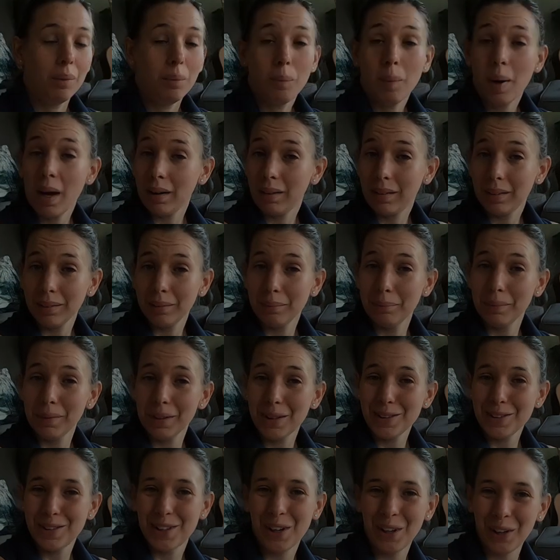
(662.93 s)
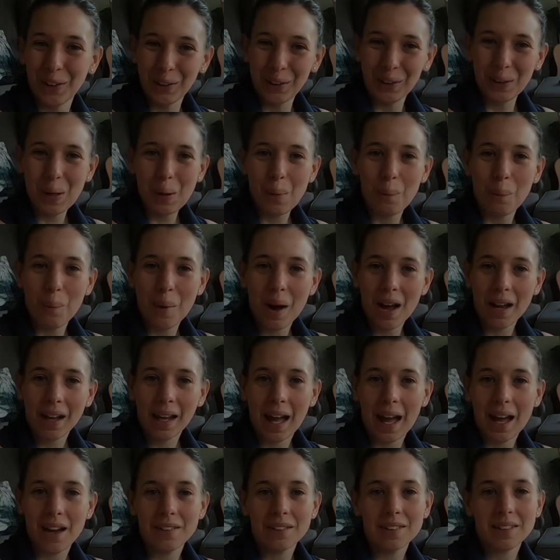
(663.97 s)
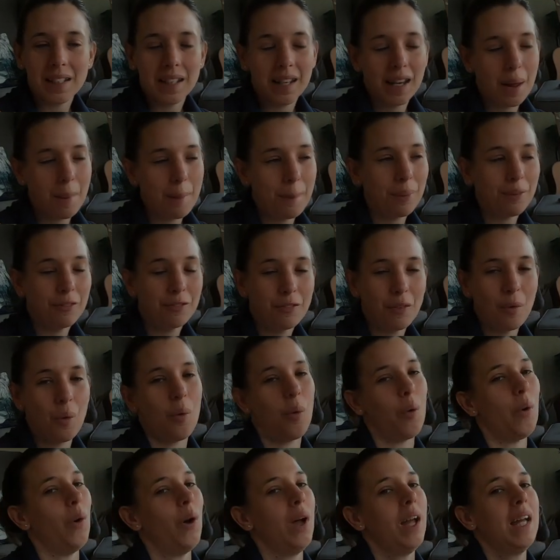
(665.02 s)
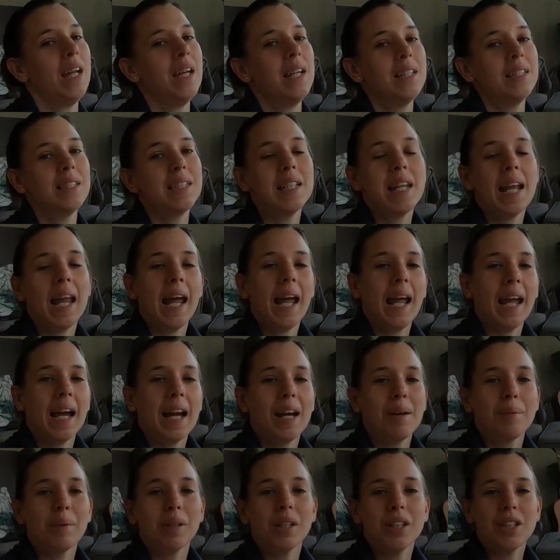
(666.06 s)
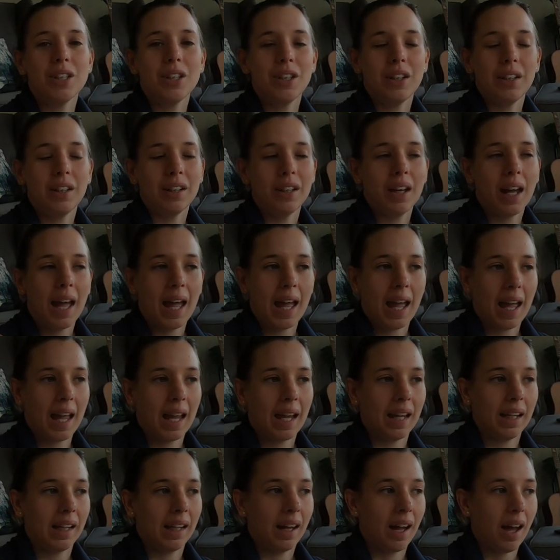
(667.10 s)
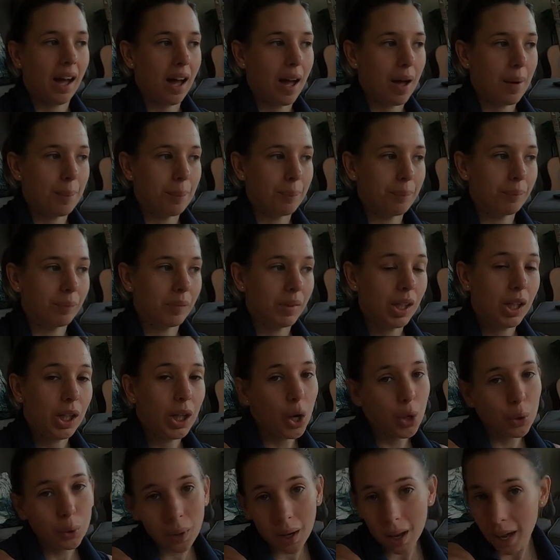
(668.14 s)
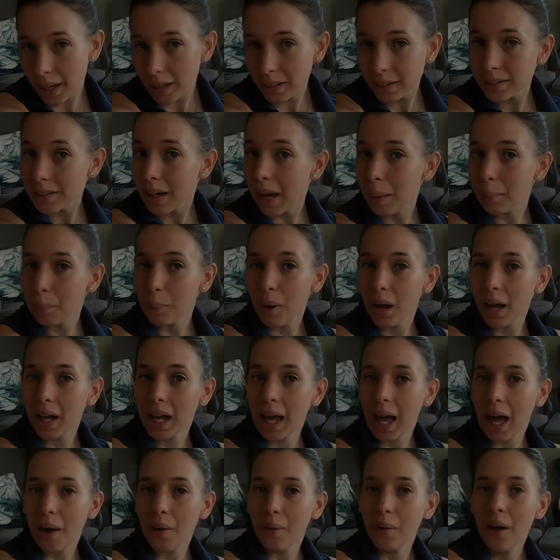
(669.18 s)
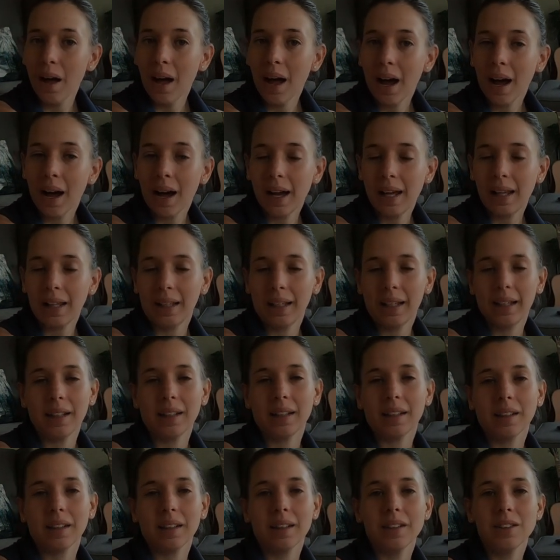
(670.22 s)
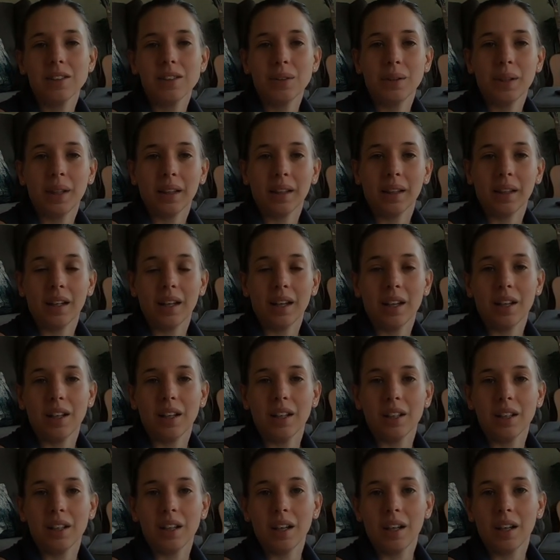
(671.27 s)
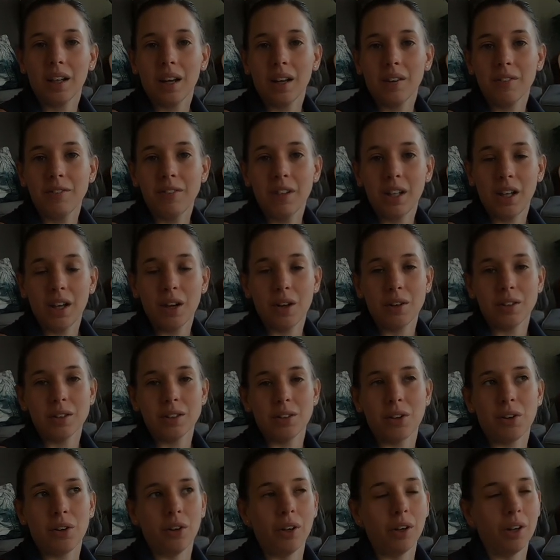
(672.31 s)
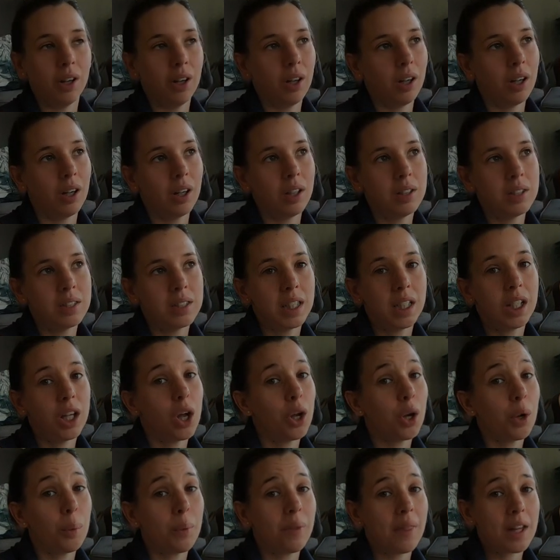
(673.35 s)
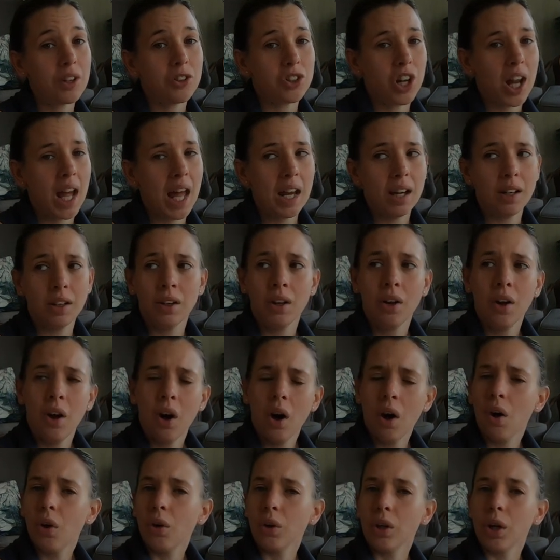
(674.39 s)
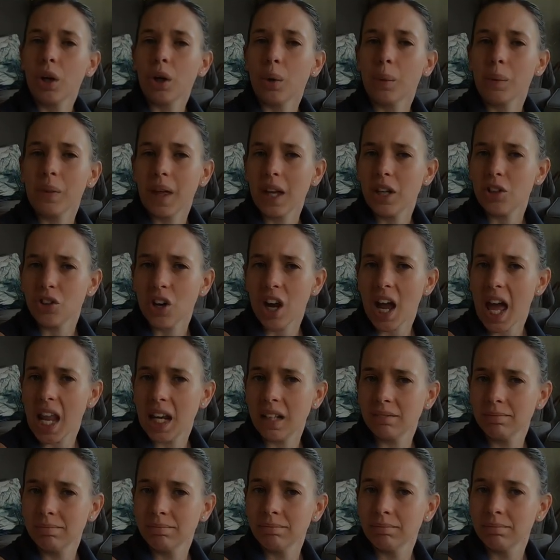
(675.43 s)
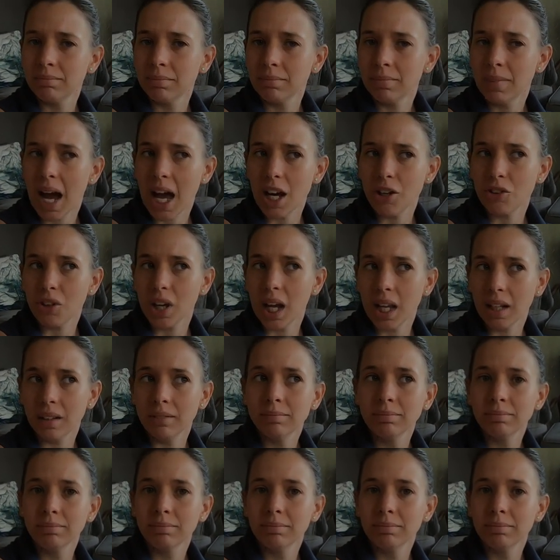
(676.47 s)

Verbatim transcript: Welcome to workout number 4. Today I'm going to do a yoga type workout. I like doing the videos on, is it Yoga with Adrienne or Yoga with Adrienne? Adrienne